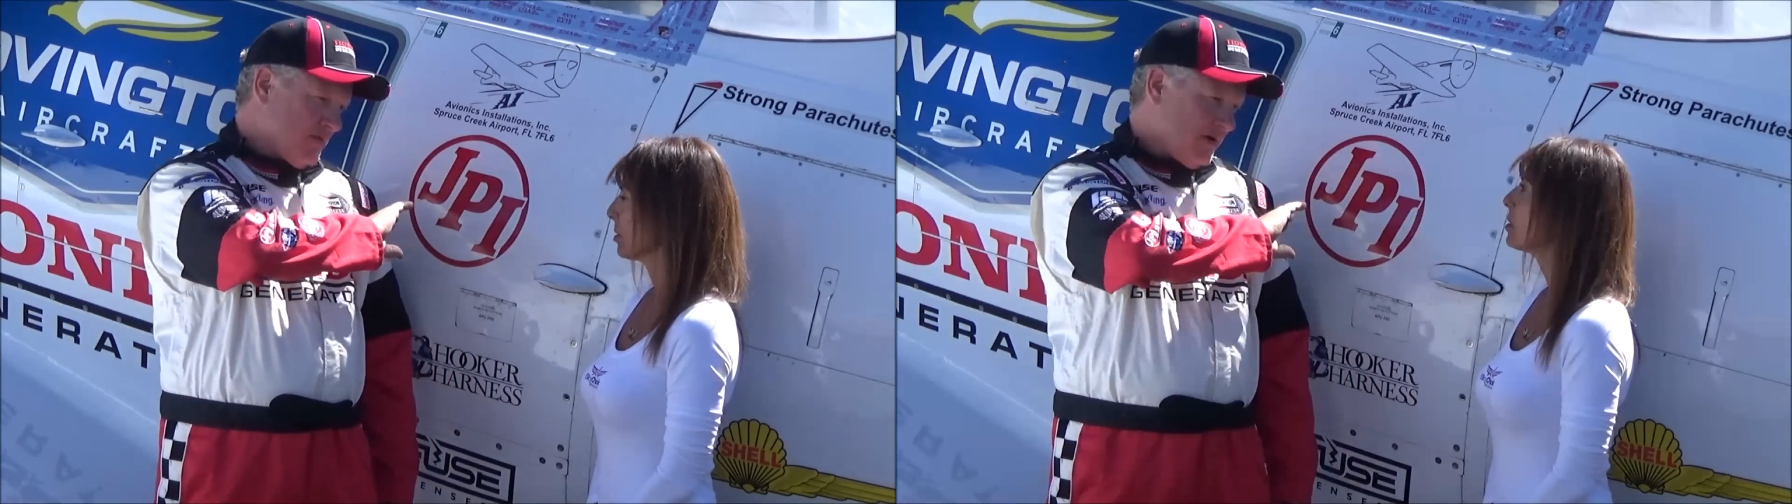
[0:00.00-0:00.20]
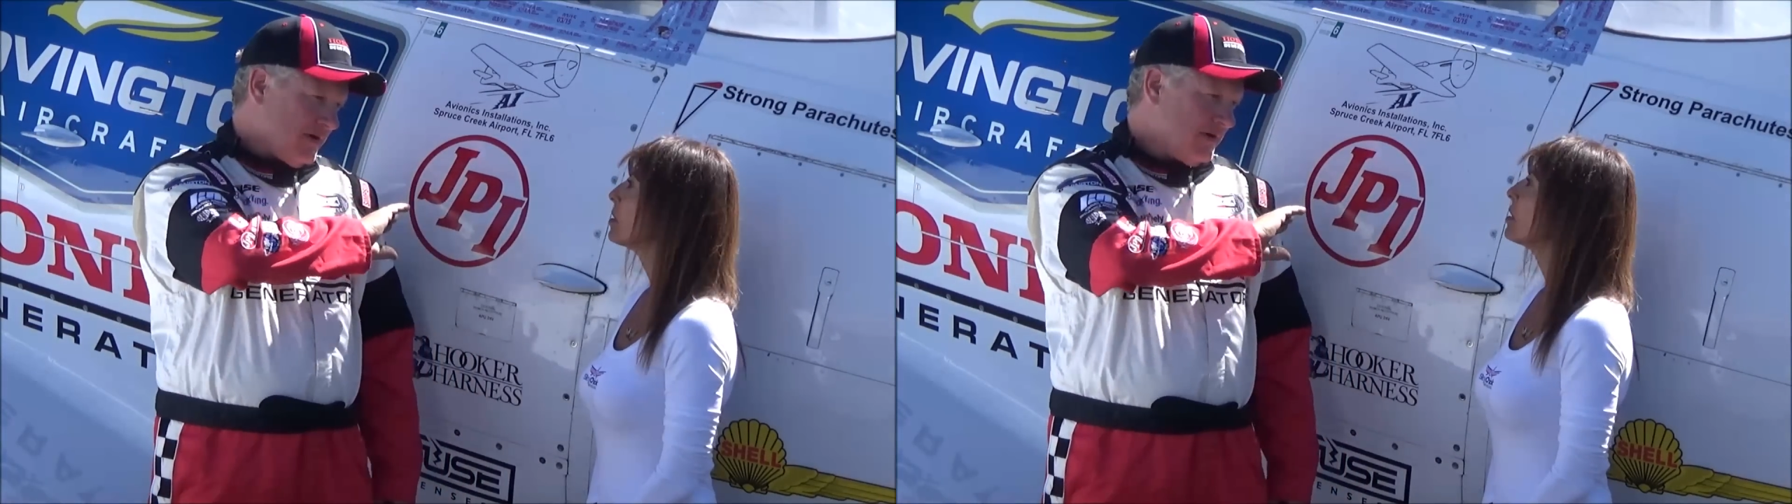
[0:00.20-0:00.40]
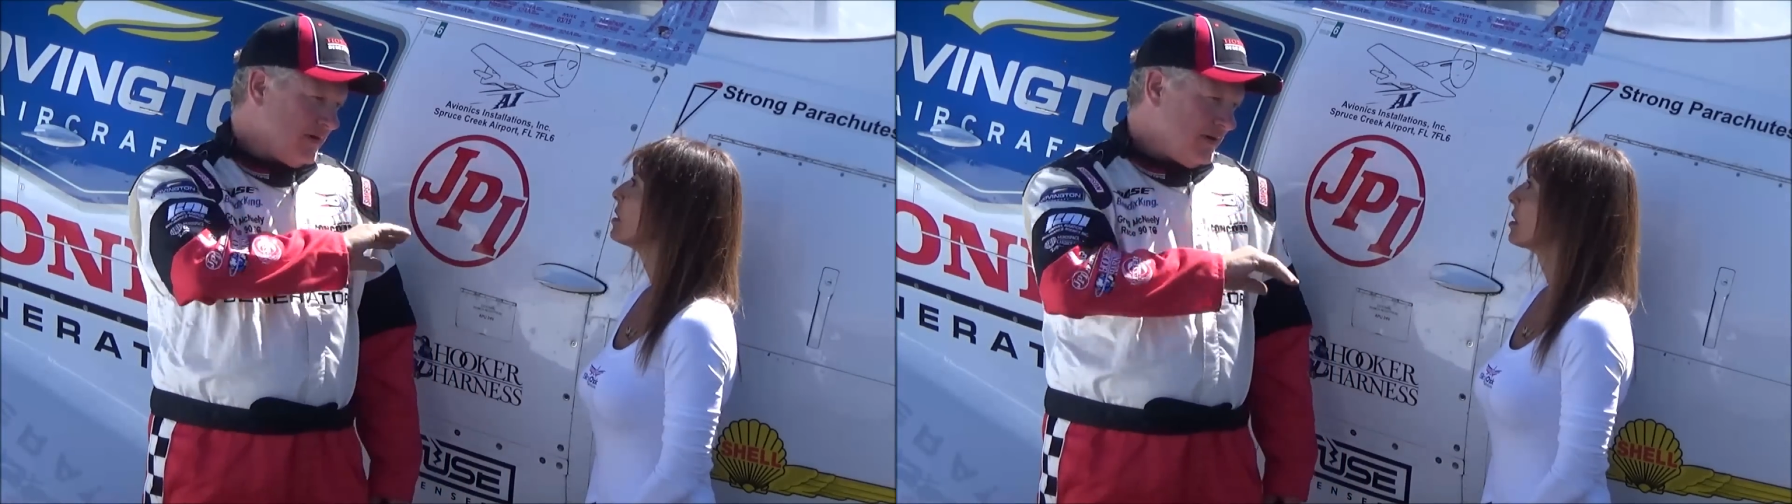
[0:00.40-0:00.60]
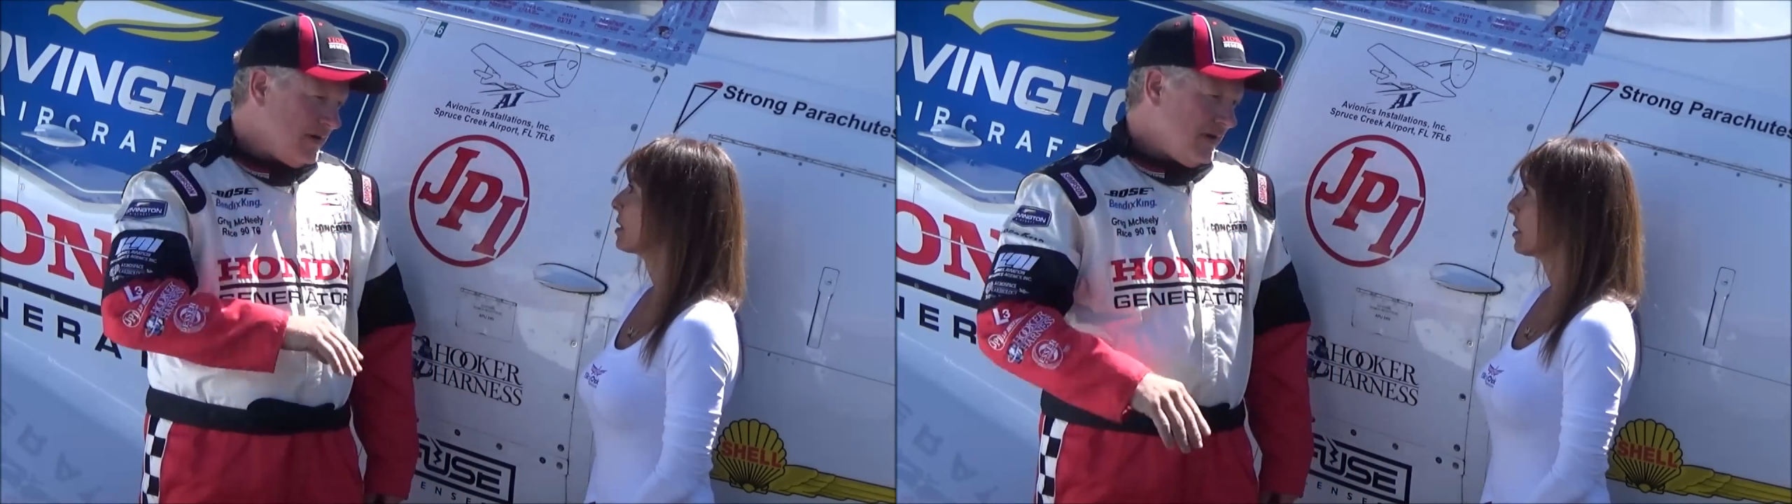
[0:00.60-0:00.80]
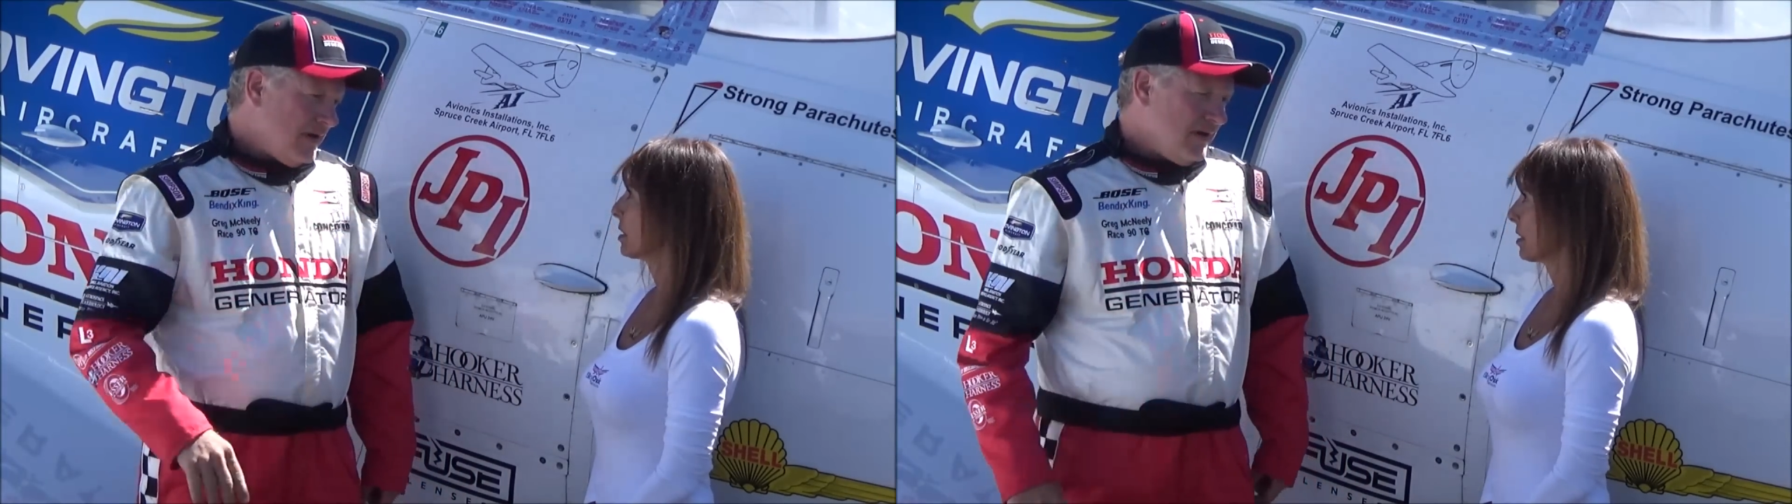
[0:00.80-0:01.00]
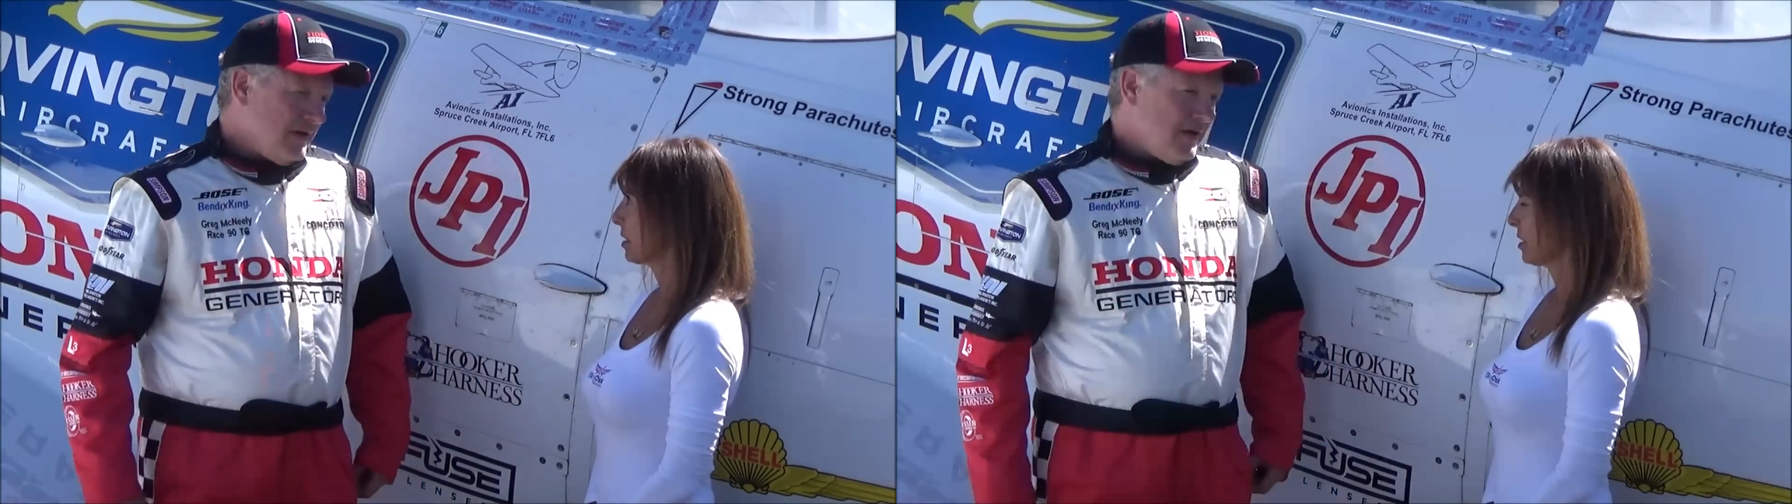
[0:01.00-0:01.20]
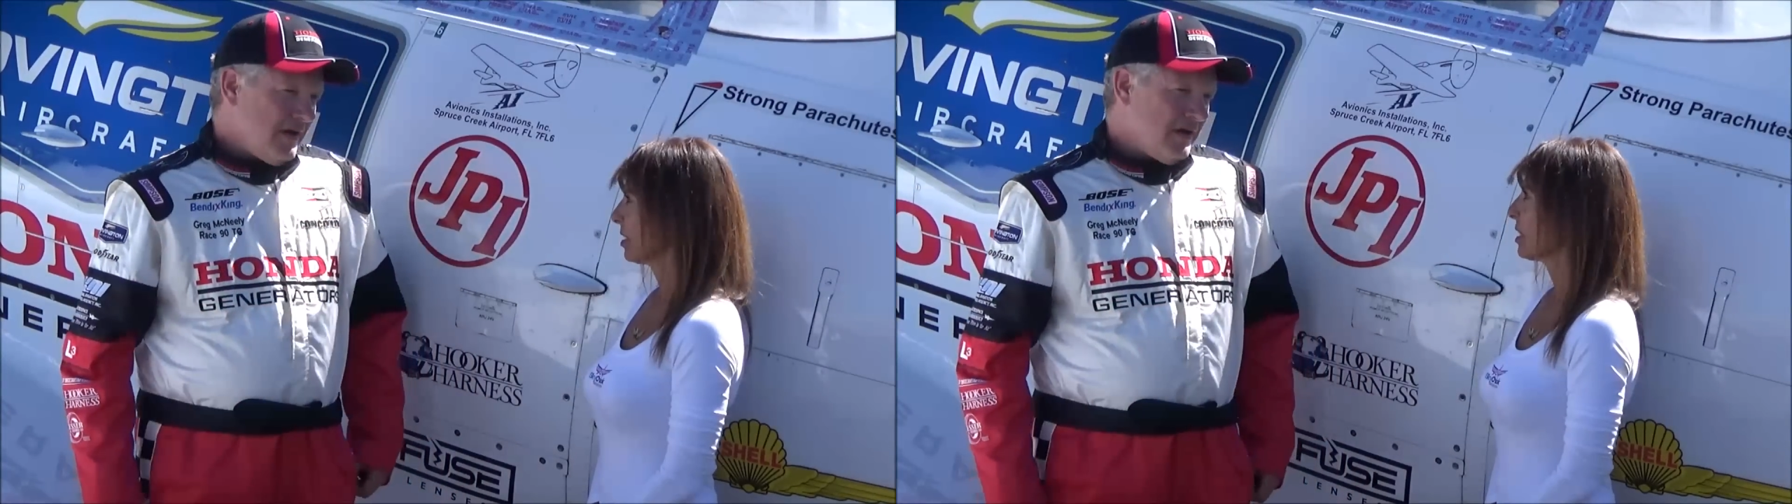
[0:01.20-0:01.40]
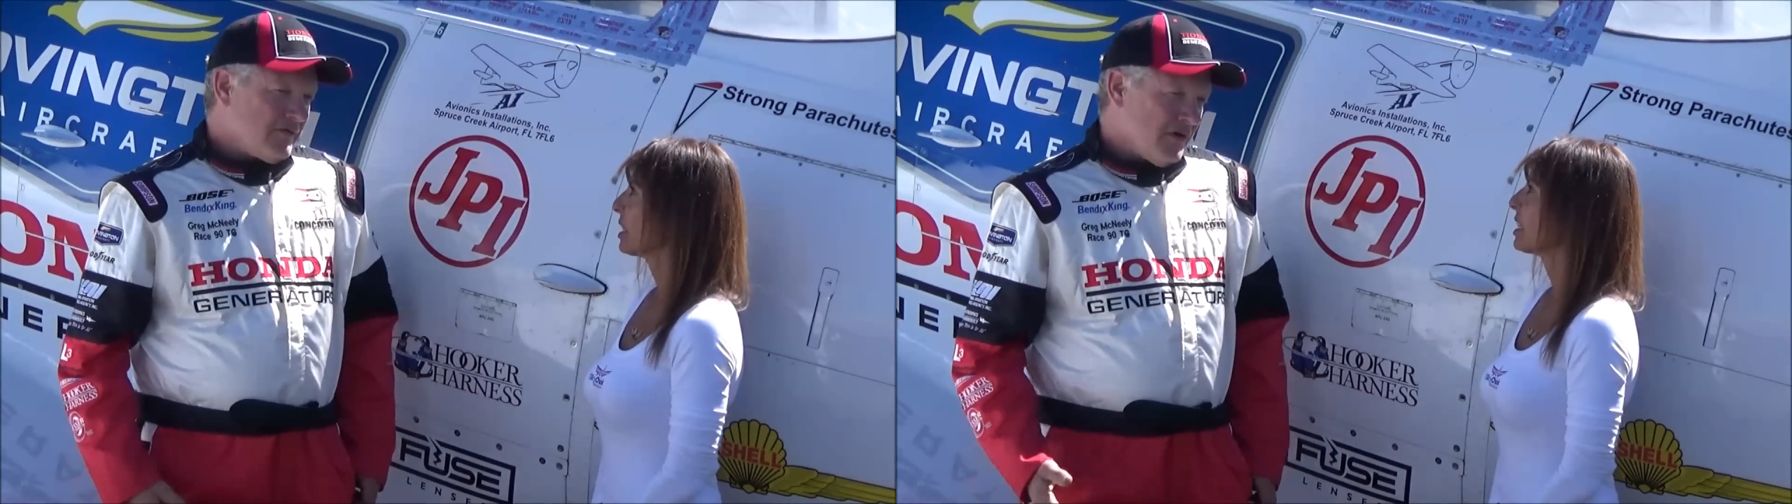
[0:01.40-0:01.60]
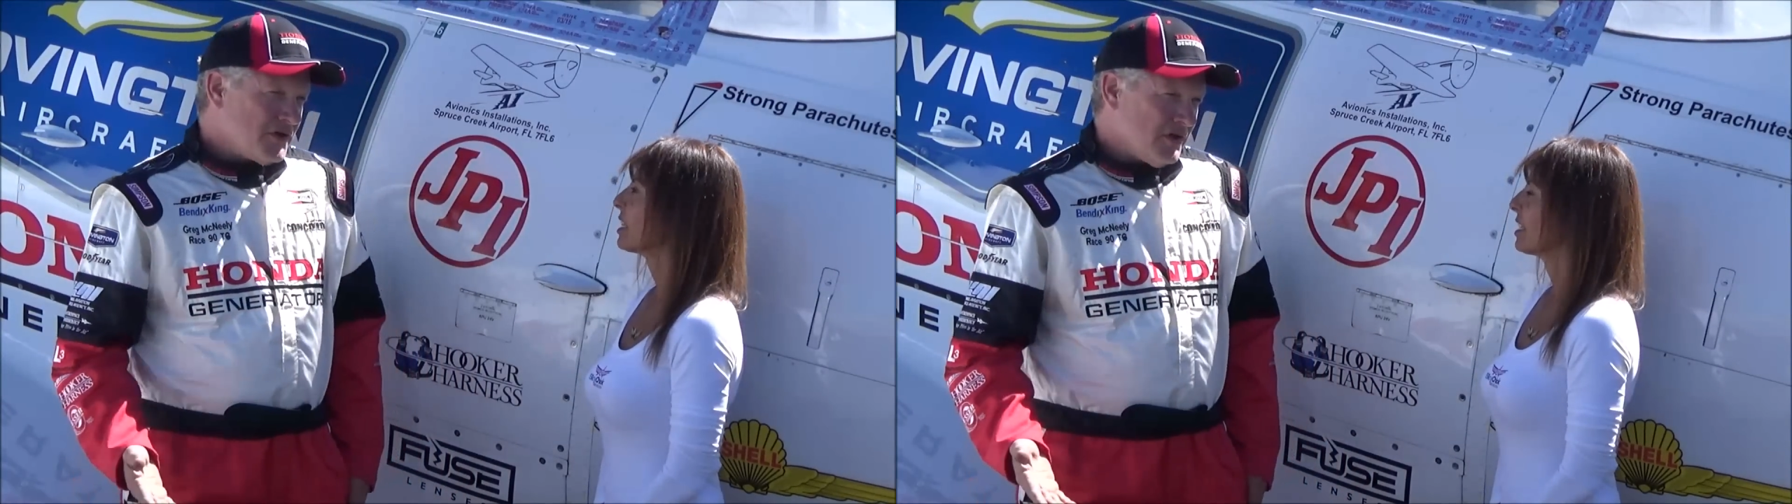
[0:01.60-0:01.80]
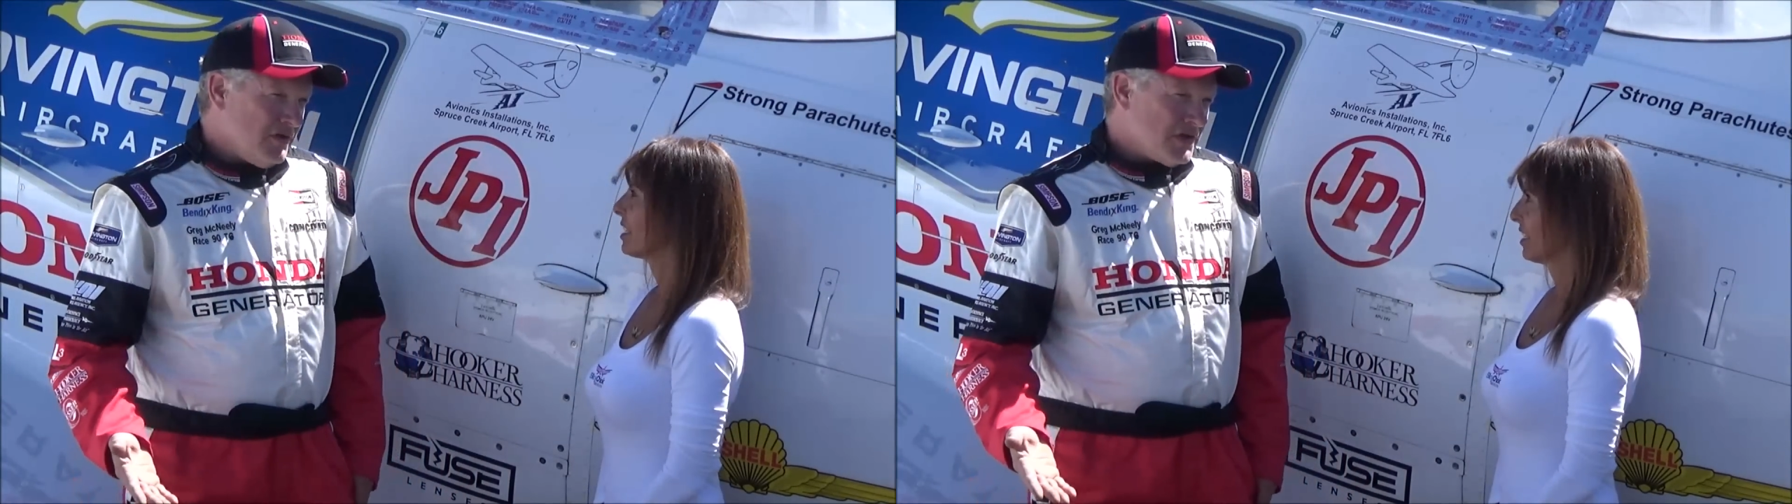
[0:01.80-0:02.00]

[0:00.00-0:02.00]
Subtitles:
way. And the first thing you